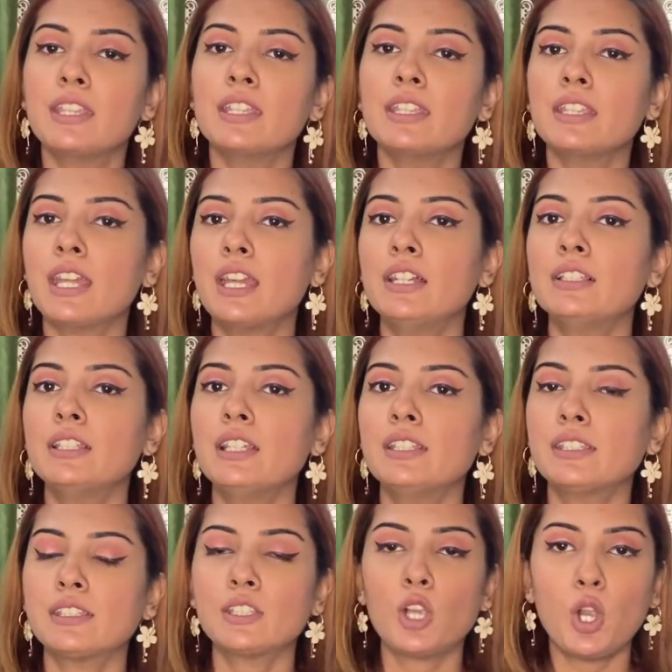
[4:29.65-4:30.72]
It
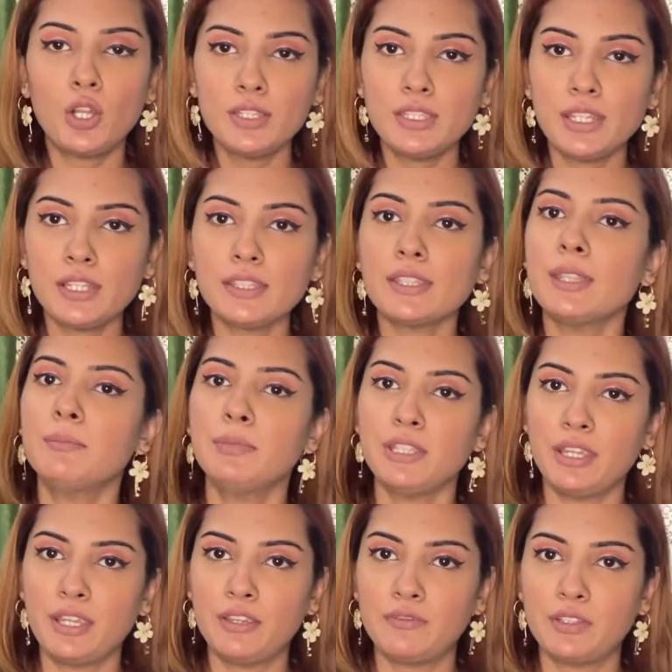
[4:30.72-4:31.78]
analyzes context and
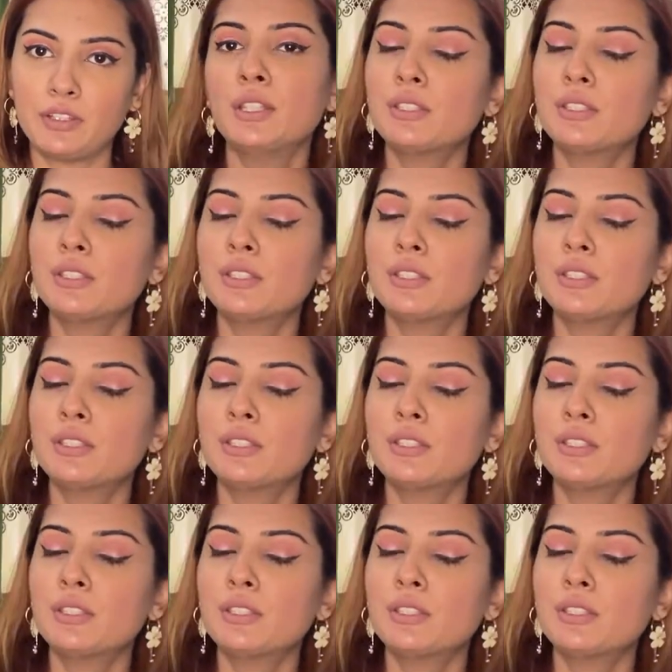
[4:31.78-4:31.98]
behavior.